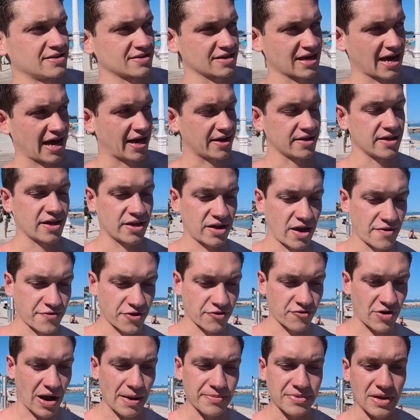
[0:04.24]
Cannes, and I've just
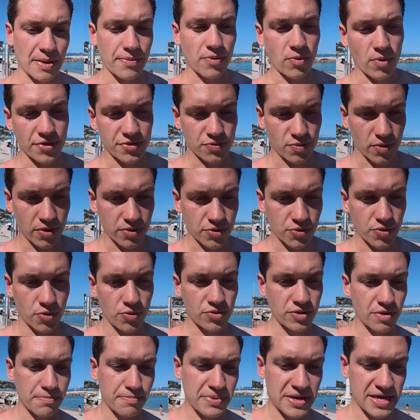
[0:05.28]
wrapped up a one-to-one call
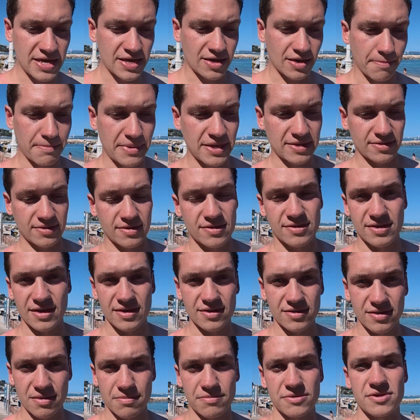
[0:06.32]
with a peak business
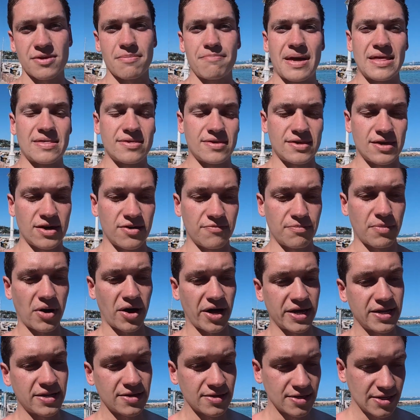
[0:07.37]
systems mentee of
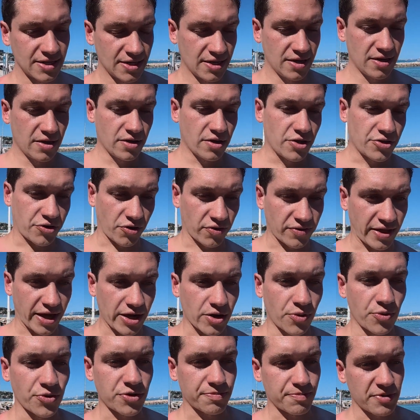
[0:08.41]
mine. During that
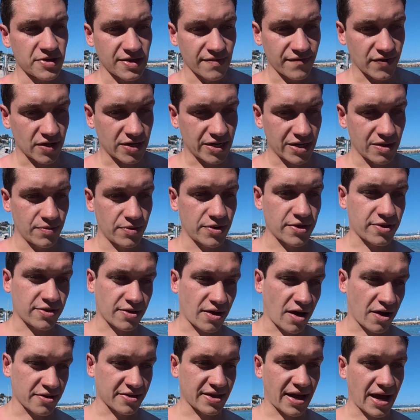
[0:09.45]
call specifically, we
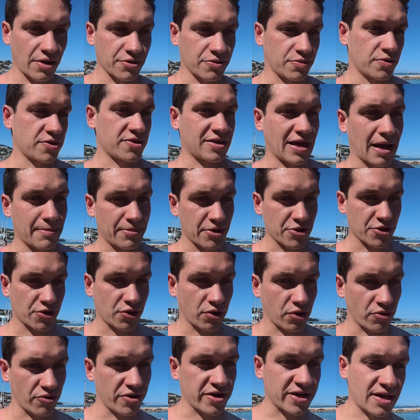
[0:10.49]
discussed how to establish
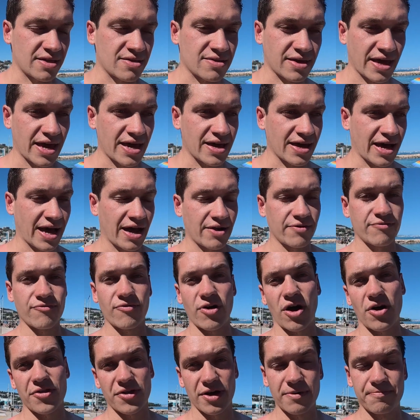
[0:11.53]
caloric intake and
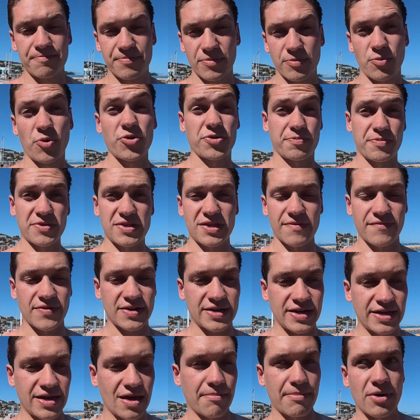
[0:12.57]
rather more
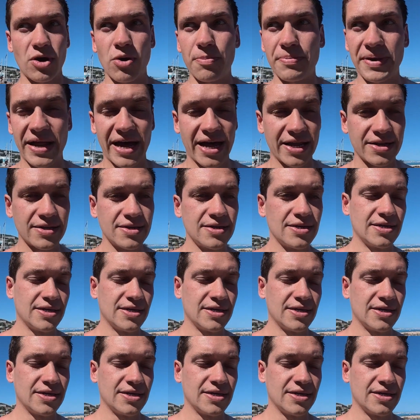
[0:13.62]
specifically a meal plan